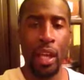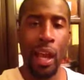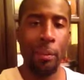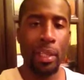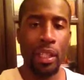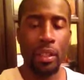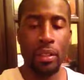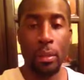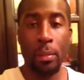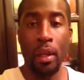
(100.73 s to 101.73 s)
I'm getting
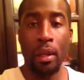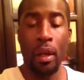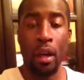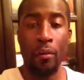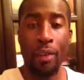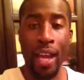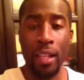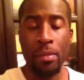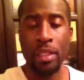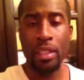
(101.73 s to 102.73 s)
some
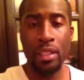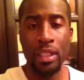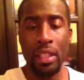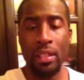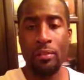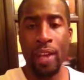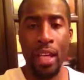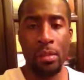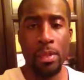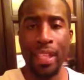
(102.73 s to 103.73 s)
vitamin C and
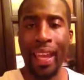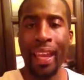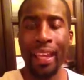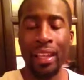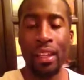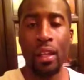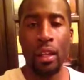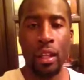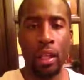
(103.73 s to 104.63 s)
vitamin A